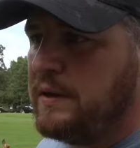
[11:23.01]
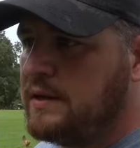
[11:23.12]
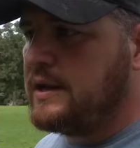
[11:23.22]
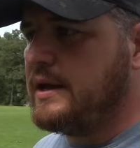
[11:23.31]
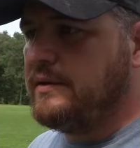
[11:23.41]

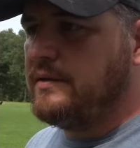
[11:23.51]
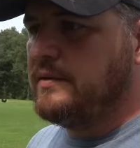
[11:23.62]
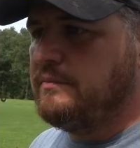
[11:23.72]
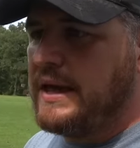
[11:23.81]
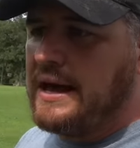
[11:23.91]
been
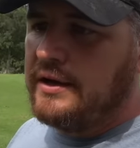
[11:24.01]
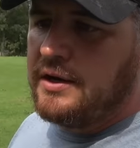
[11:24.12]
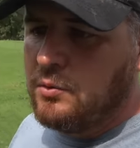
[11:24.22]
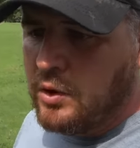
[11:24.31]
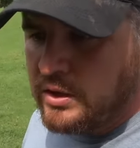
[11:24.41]
out
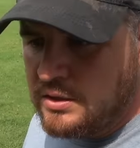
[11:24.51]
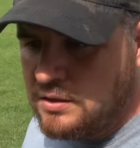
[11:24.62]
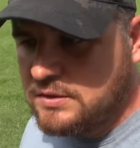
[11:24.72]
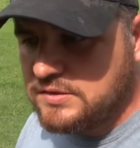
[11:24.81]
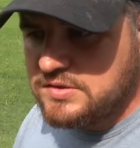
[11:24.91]
here working
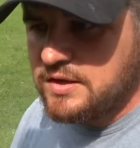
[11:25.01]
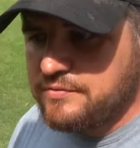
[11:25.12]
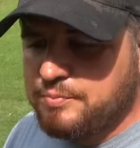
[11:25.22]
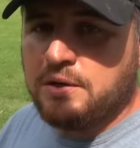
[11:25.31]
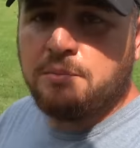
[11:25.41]
on this
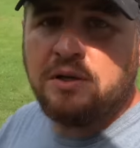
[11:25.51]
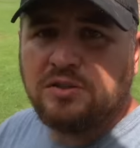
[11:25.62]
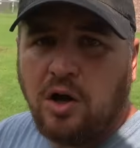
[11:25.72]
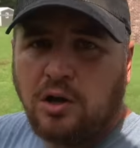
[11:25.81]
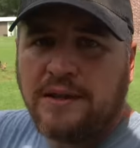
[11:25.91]
stuff pretty
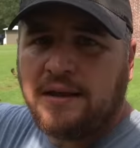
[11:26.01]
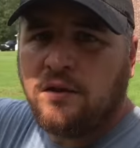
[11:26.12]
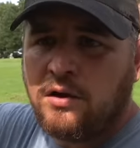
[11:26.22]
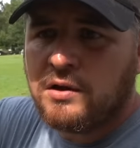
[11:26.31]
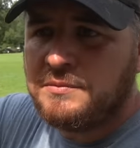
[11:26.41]
much all day
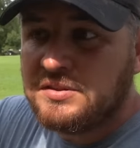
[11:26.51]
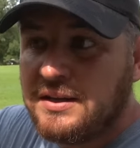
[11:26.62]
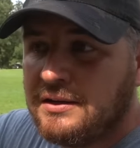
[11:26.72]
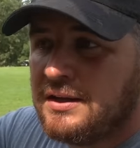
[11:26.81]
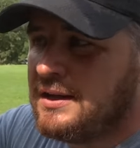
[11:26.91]
long. I'm just
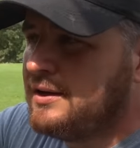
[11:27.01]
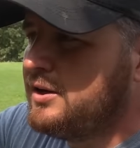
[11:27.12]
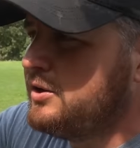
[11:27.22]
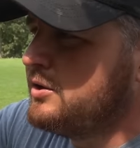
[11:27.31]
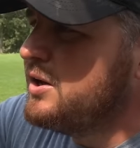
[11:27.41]
now getting out
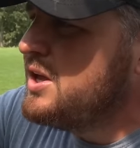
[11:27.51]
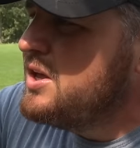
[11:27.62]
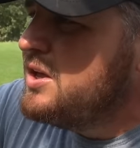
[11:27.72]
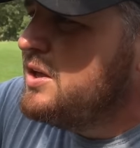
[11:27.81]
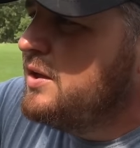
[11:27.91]
here
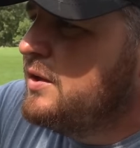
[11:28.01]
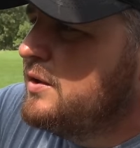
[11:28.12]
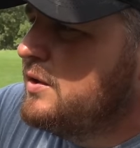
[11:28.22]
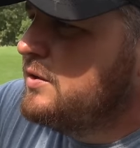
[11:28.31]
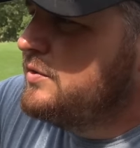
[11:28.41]

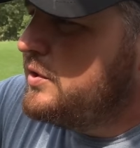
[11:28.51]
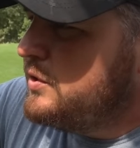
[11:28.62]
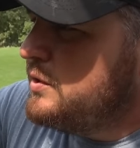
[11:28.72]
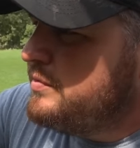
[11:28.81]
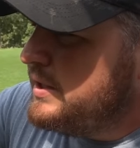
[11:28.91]
to
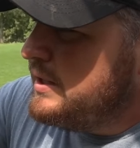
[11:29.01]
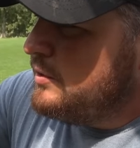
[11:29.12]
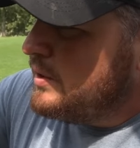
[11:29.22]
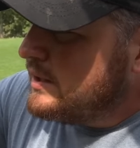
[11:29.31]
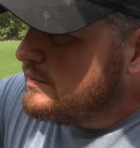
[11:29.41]
do a
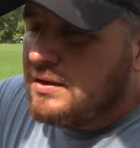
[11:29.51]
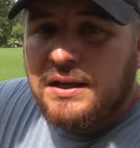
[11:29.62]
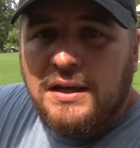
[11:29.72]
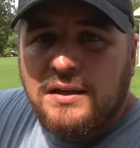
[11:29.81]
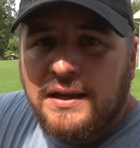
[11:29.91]
video.
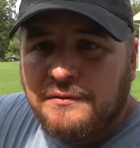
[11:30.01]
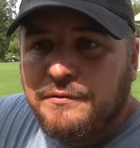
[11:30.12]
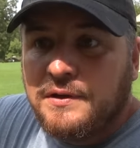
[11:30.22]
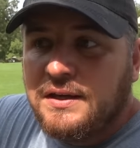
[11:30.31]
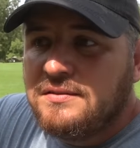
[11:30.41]
Luckily,
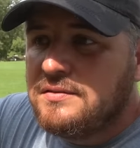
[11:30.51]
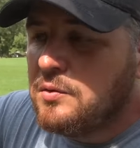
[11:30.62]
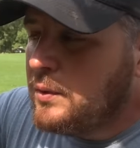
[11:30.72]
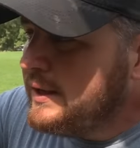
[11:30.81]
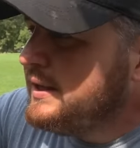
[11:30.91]
thankfully, it's
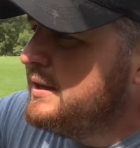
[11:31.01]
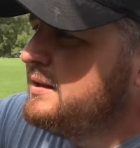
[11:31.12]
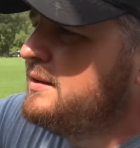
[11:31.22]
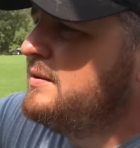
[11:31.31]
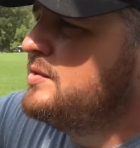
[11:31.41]
the
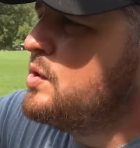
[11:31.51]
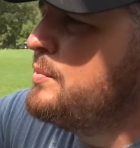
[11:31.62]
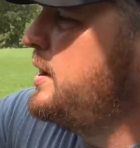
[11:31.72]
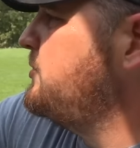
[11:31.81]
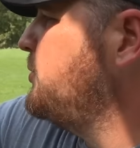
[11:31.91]
weekend, so
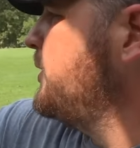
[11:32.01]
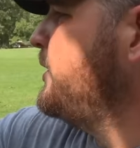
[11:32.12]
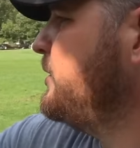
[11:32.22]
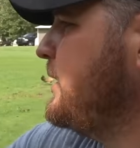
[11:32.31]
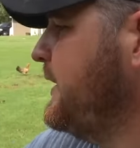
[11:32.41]
I'm off
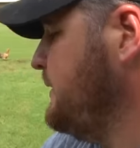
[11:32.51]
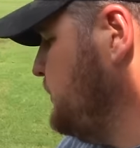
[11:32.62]
work, and I